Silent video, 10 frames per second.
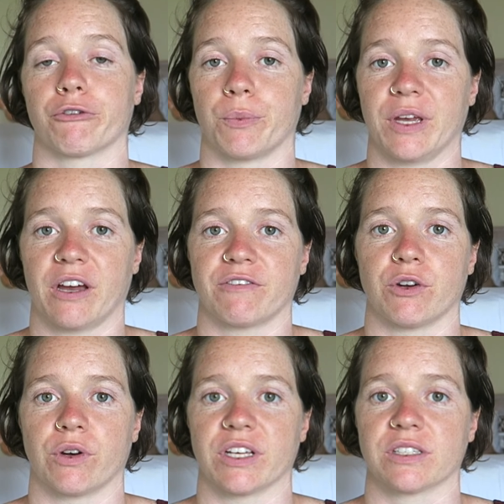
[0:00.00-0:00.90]
For me, I've
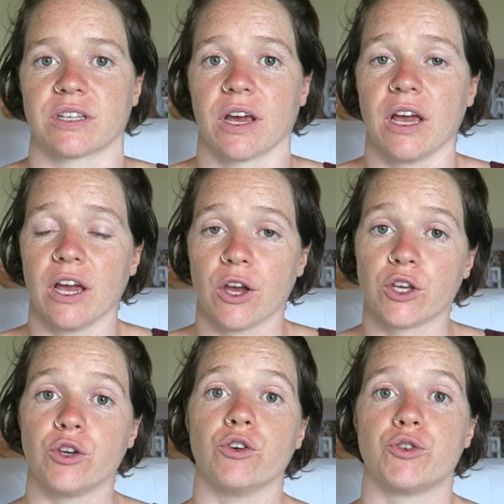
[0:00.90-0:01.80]
noticed
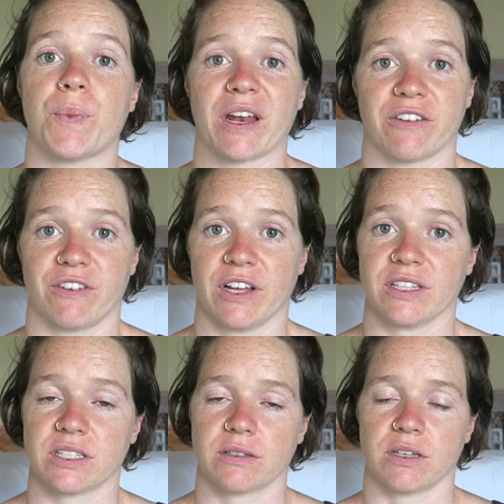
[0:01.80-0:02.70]
huge
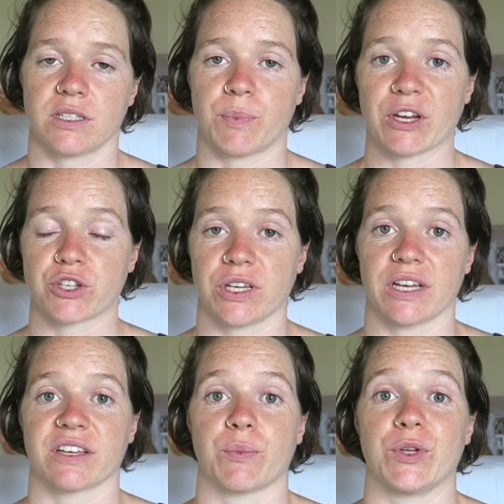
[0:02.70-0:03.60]
benefits, especially
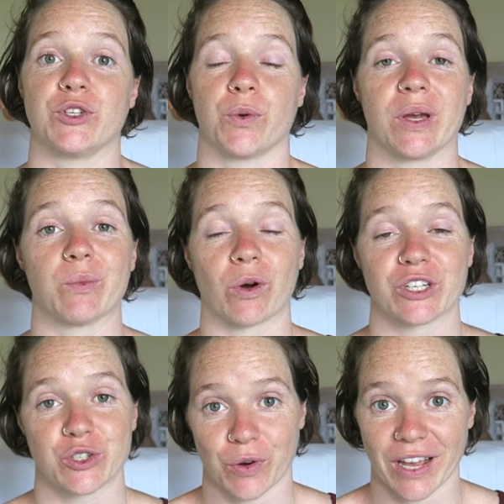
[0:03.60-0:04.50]
as I've been doing more
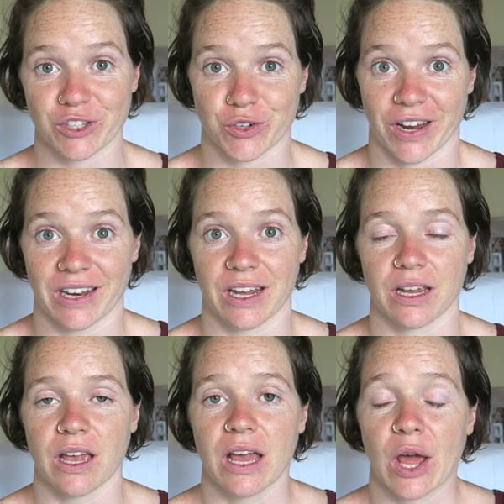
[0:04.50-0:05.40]
strength
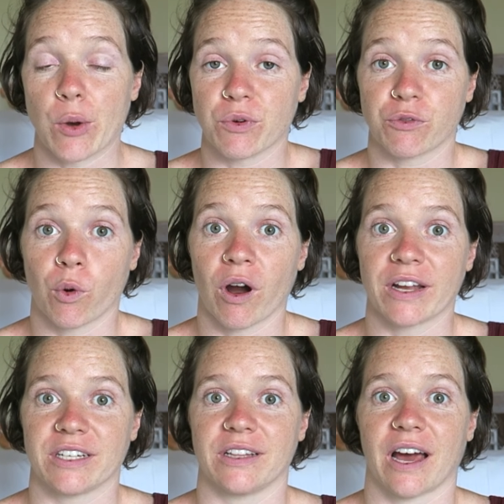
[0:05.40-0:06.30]
training. And before I
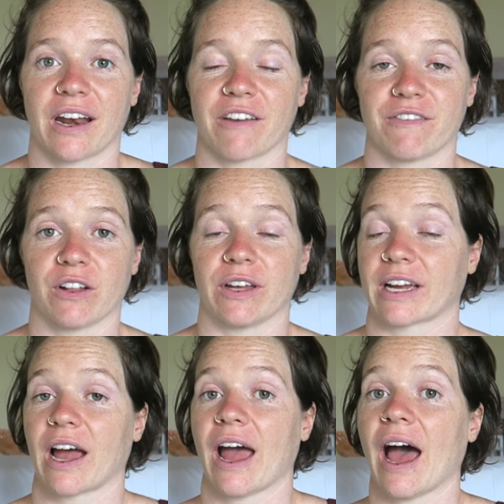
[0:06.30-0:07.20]
did that, I felt
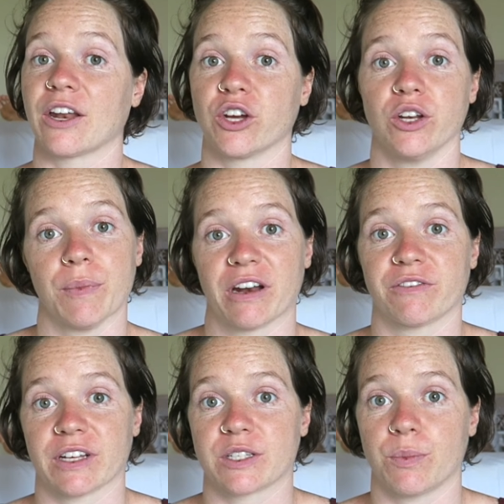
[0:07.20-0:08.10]
like I had a good amount of
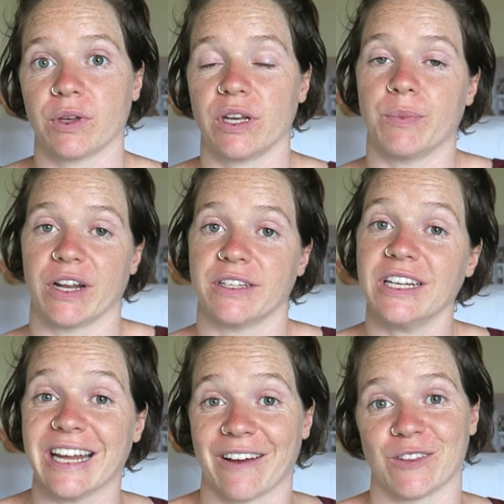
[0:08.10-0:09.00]
flexibility, but I
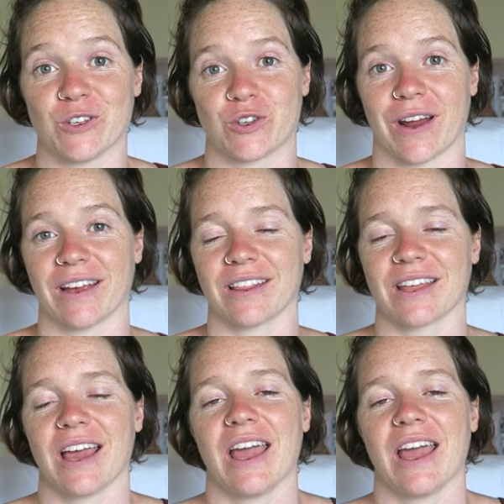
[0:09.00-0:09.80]
didn't have the strength.